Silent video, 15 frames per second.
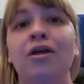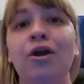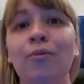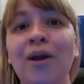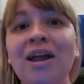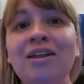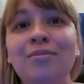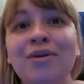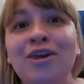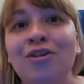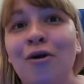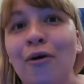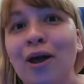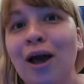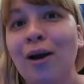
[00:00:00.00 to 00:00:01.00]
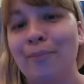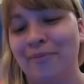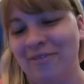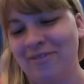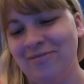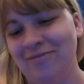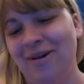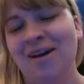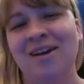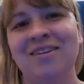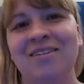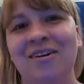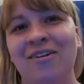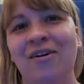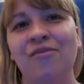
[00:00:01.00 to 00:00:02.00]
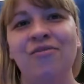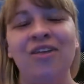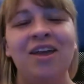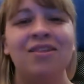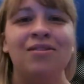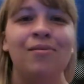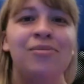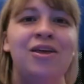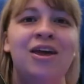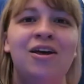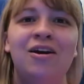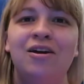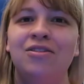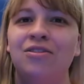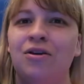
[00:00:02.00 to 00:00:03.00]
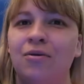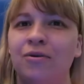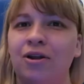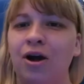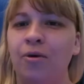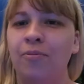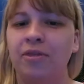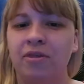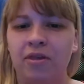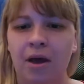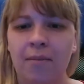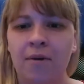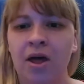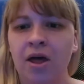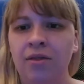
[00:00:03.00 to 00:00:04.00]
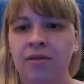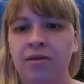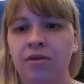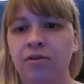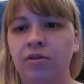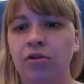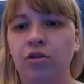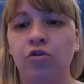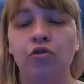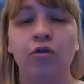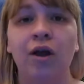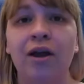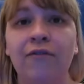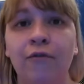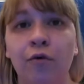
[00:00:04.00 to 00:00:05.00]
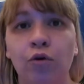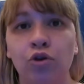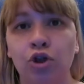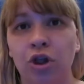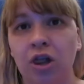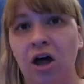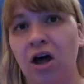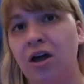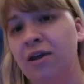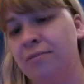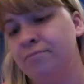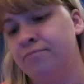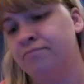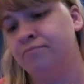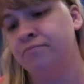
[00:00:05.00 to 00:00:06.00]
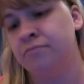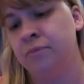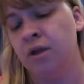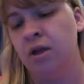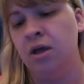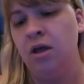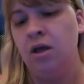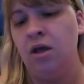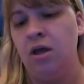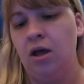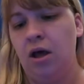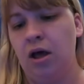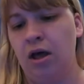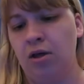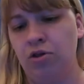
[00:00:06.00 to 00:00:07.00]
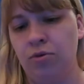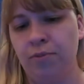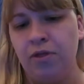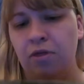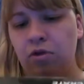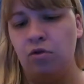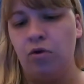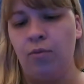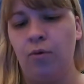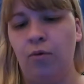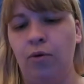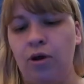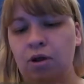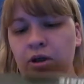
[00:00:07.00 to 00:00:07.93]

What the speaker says: they're randomly showing up. So, hopefully it's something good. So, I'm going to open this up. This is a loot crate for July. It should be the normal